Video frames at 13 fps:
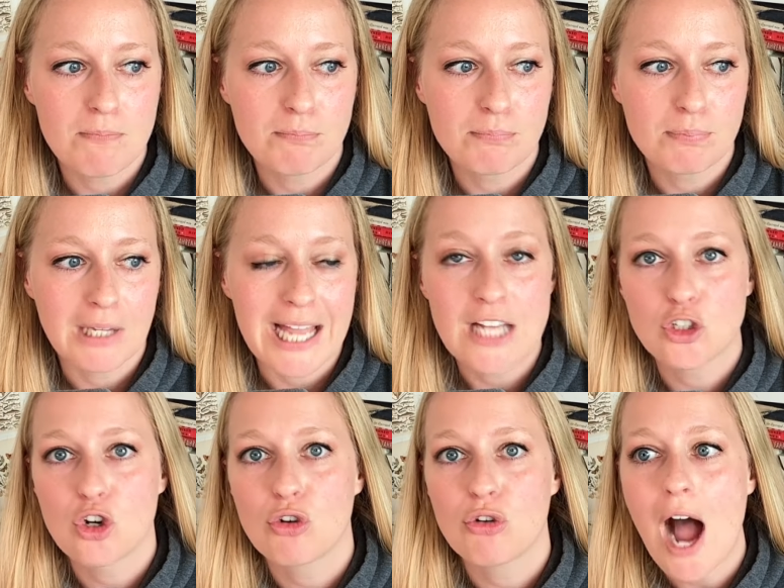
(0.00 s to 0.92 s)

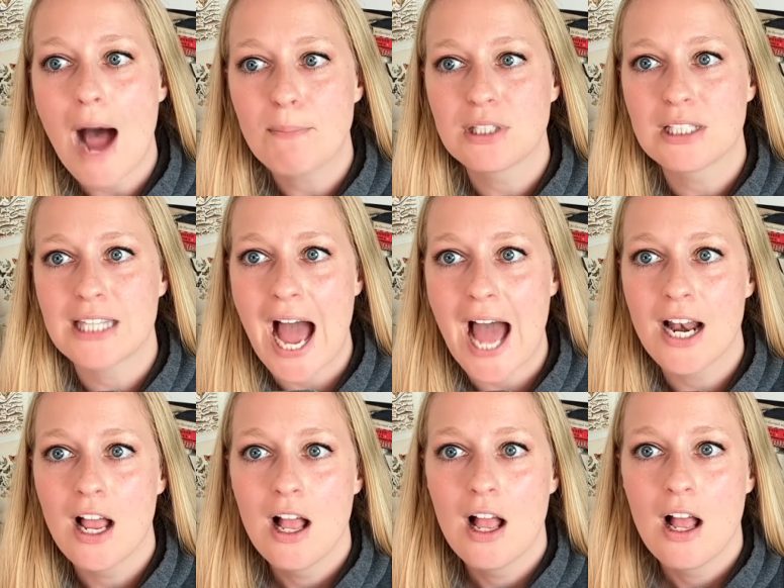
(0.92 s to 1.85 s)
plant crops
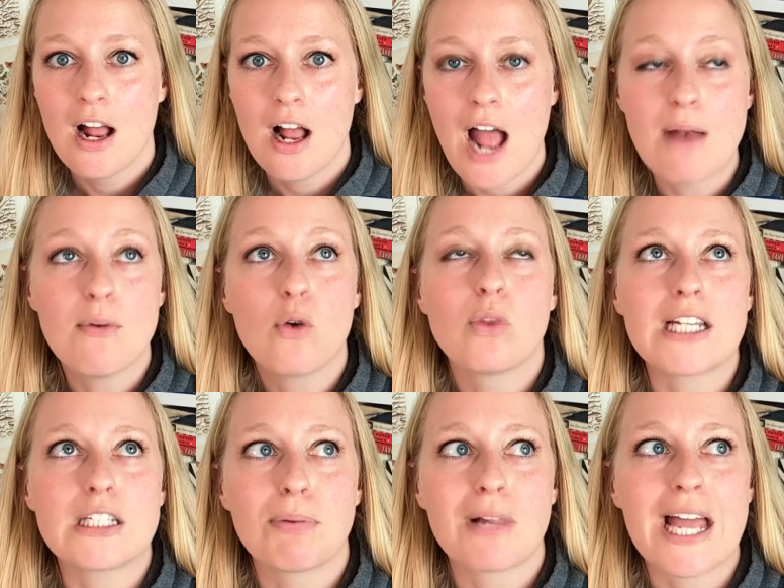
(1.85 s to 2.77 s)
and
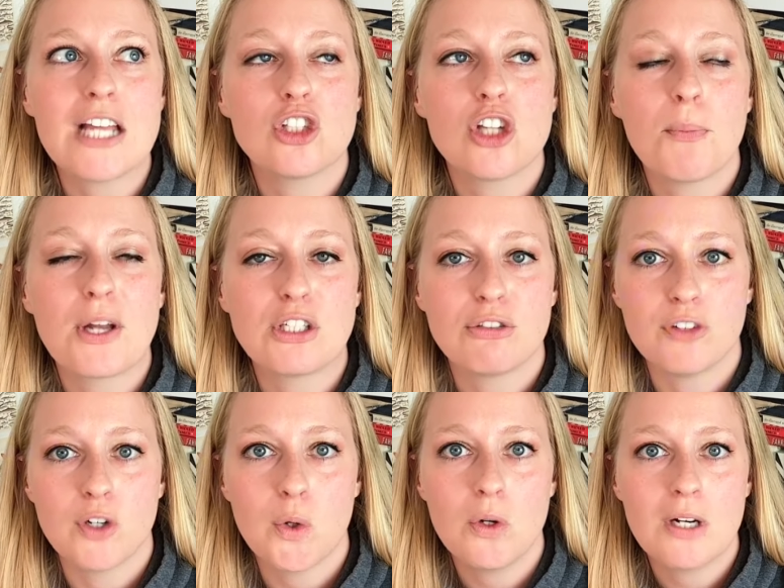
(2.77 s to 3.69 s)
let's plant so much
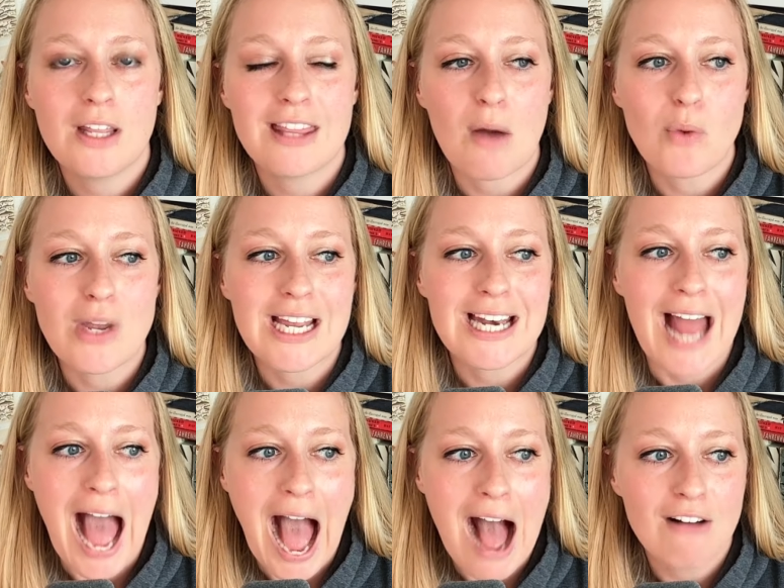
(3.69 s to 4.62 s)
food that we can
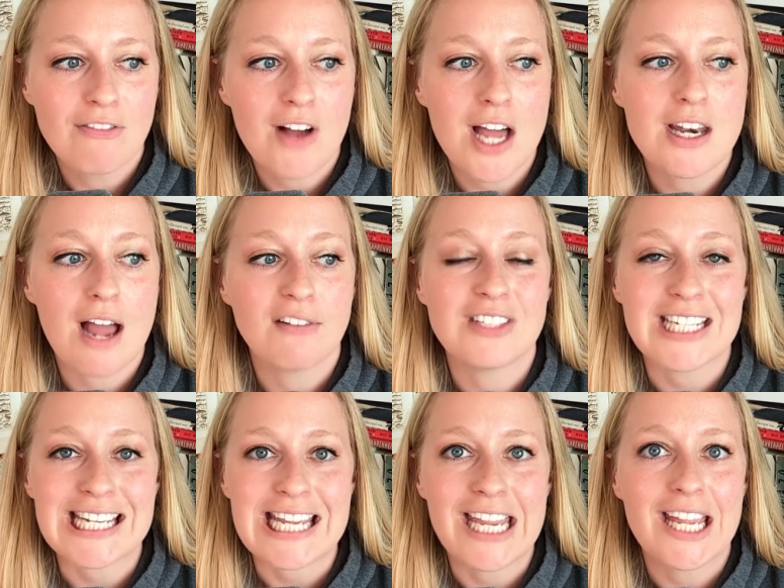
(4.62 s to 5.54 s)
have enough
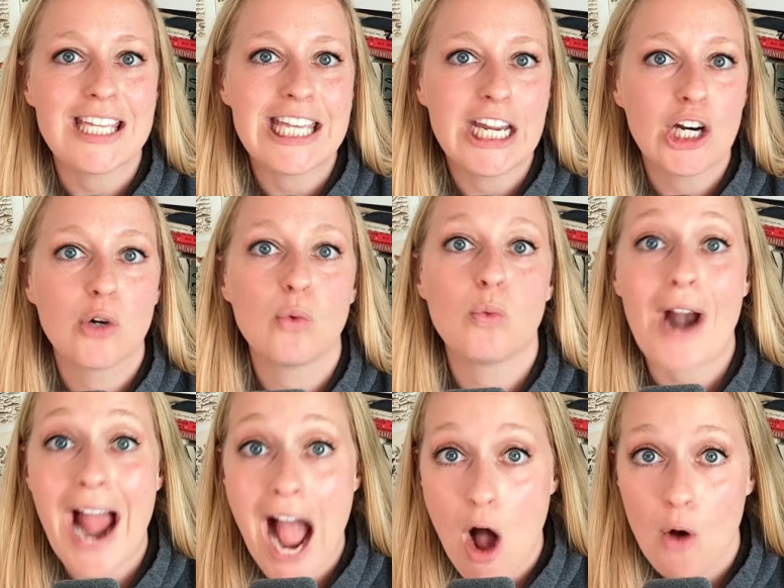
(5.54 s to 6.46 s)
to eat year
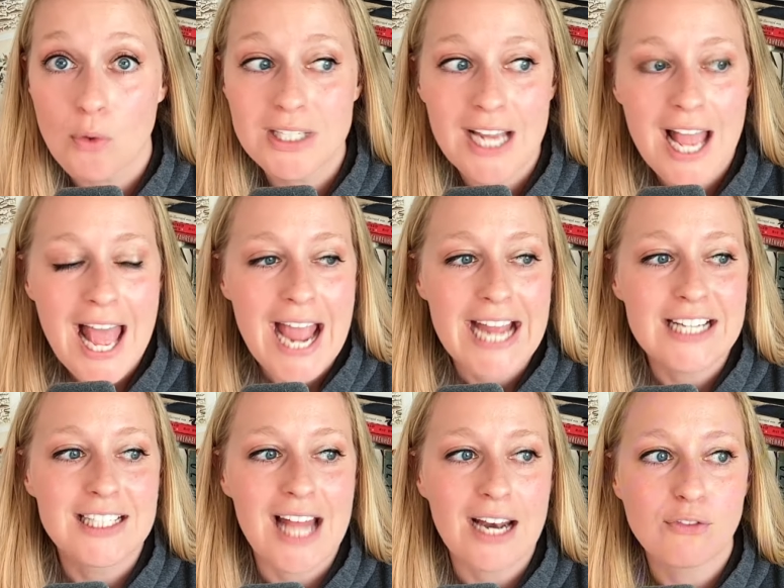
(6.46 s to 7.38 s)
round
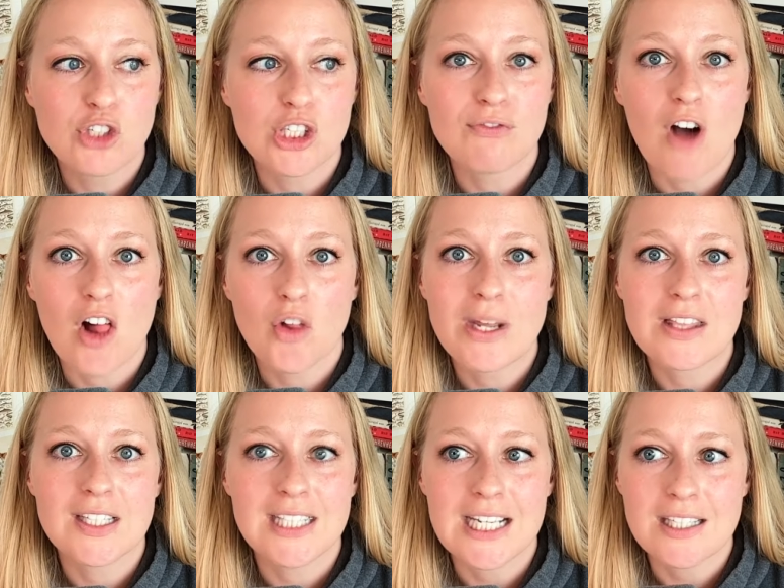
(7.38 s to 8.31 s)
instead of just following the
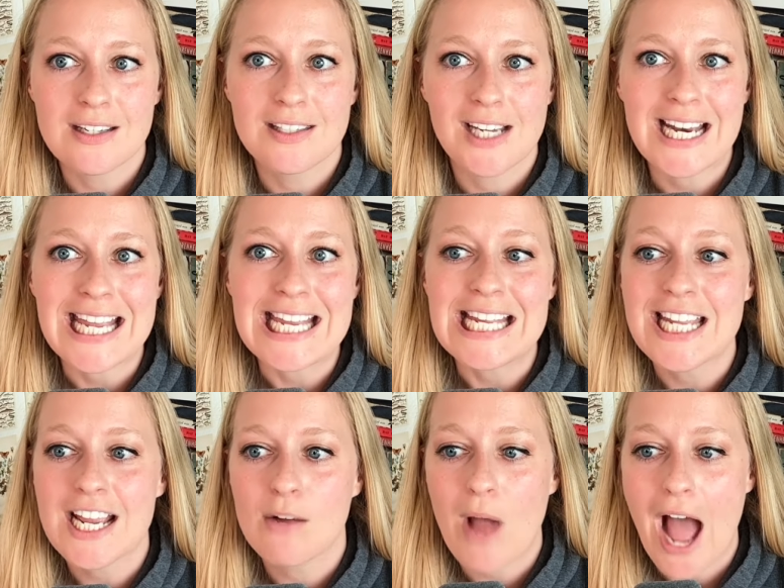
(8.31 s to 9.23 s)
seasons and
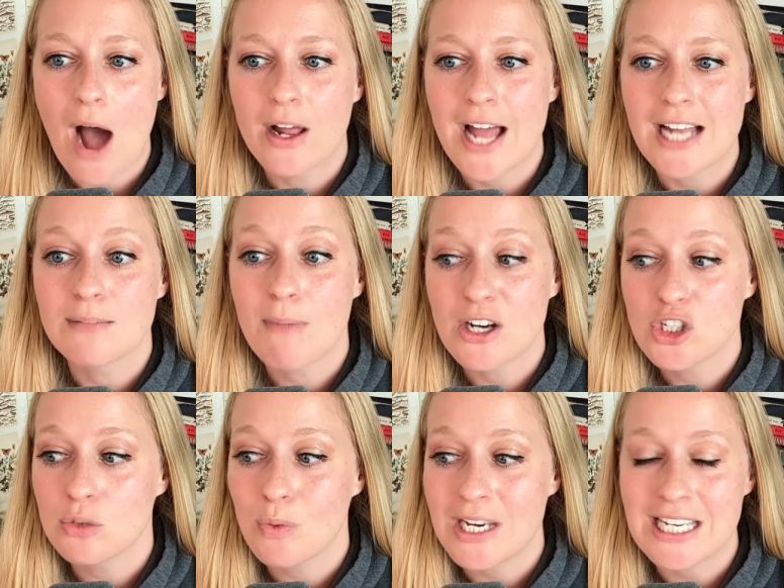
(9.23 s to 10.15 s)
eating as much
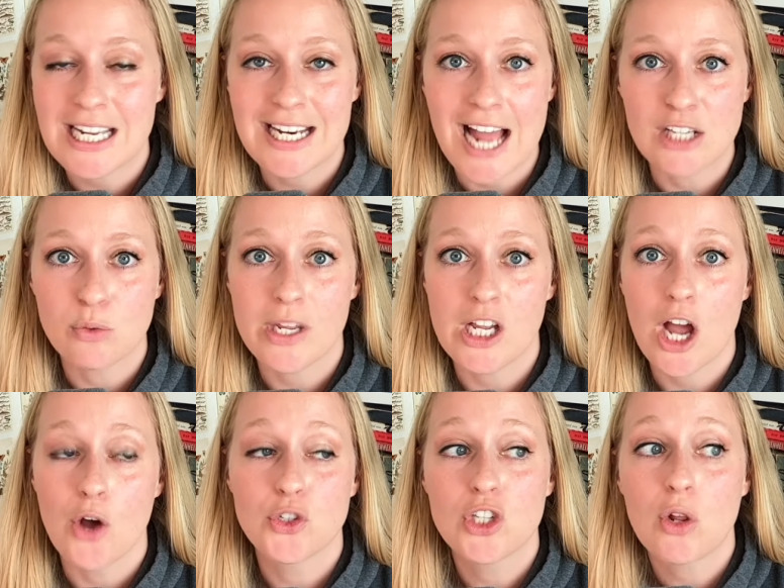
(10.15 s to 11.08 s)
as we need as we
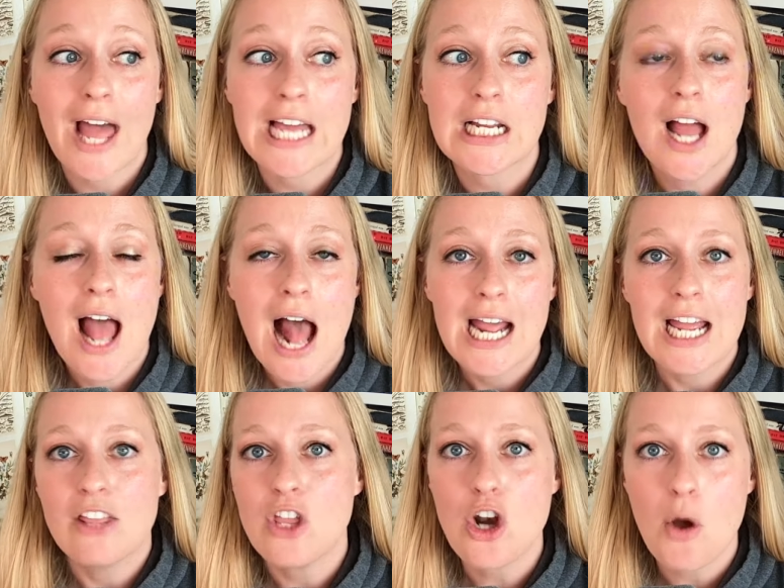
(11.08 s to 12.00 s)
go. So like
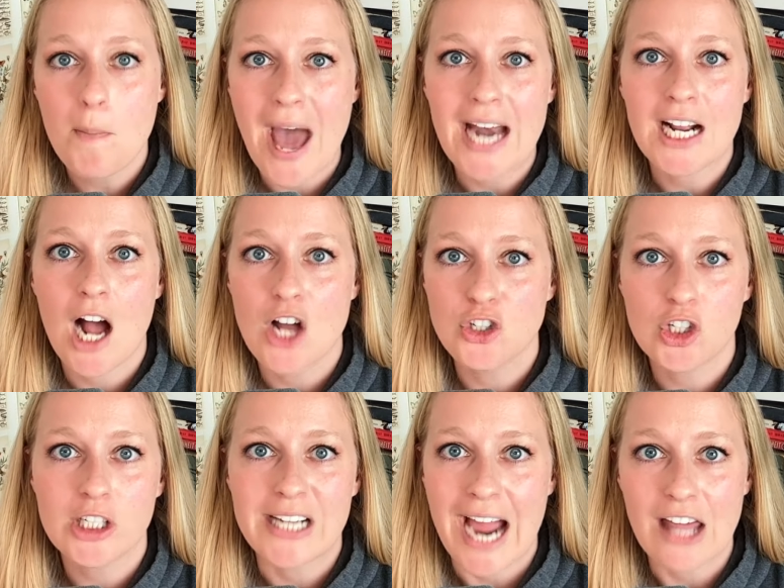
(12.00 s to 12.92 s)
in the nomadic
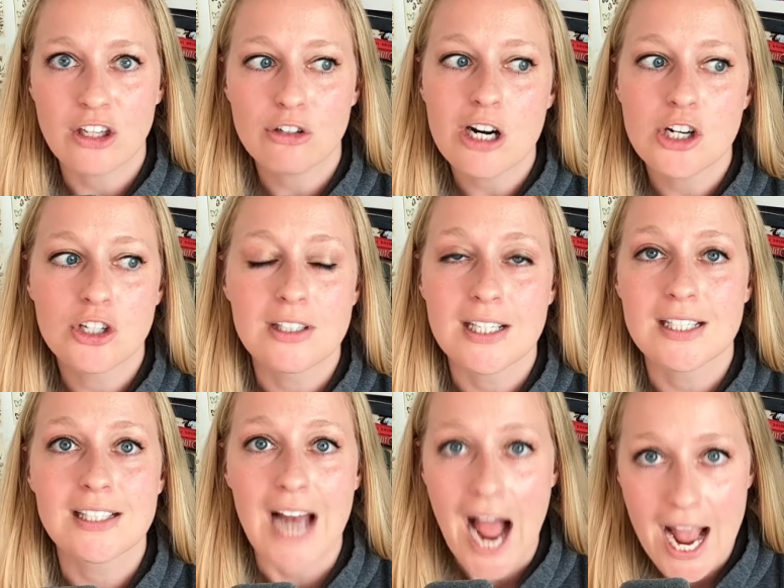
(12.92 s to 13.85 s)
hunter-gatherer
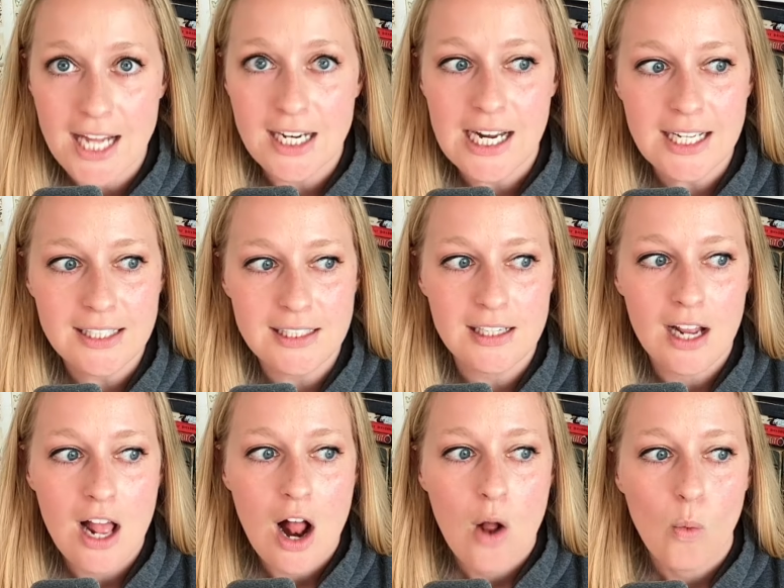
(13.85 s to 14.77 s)
societies,
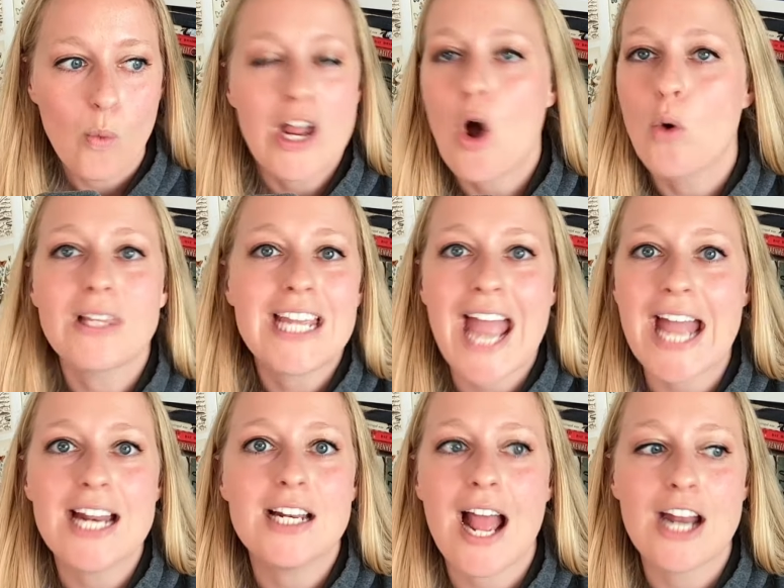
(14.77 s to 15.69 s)
we only
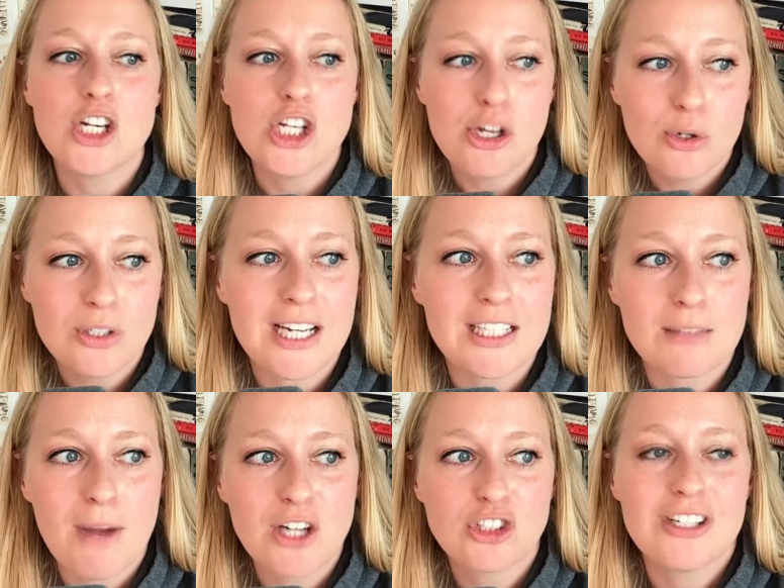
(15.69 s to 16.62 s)
ate and used as
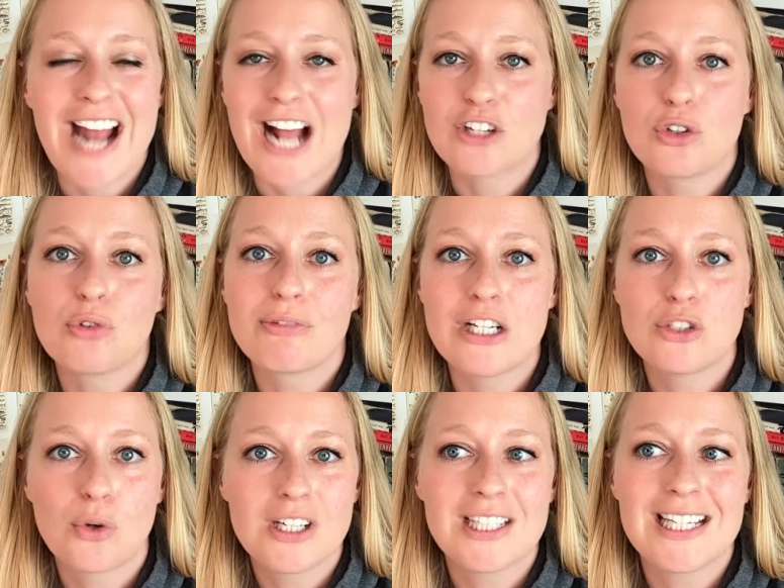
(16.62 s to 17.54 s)
much natural
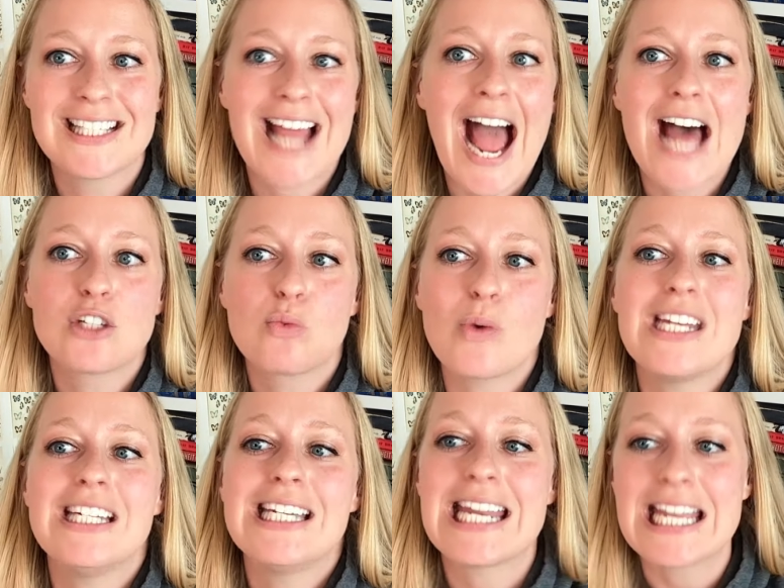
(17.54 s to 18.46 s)
resources as we
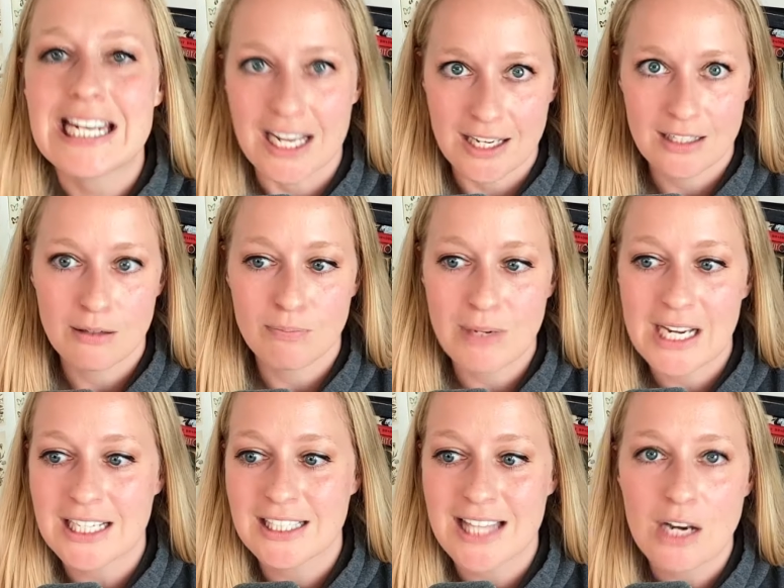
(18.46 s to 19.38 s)
needed
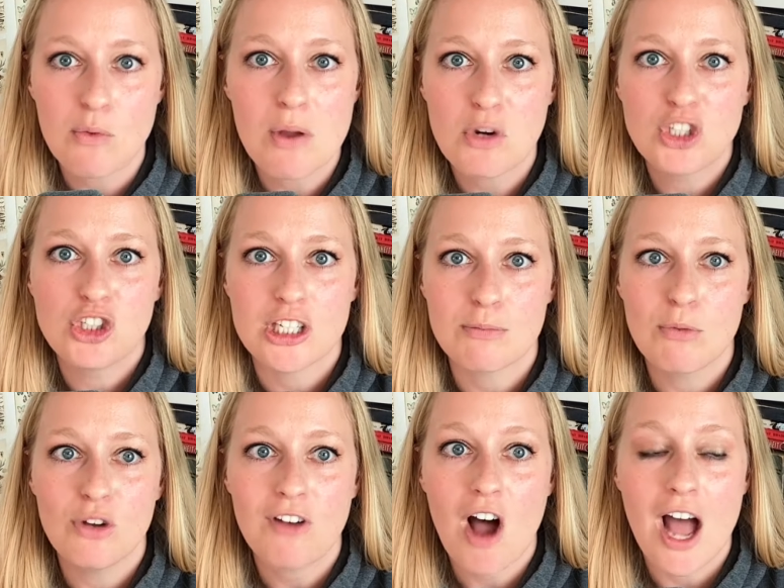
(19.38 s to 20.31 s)
because then we would just
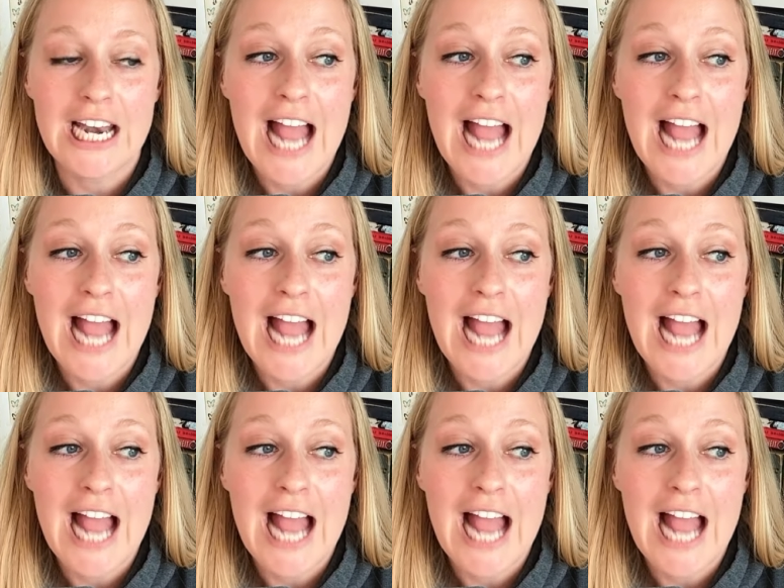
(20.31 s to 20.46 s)
move on.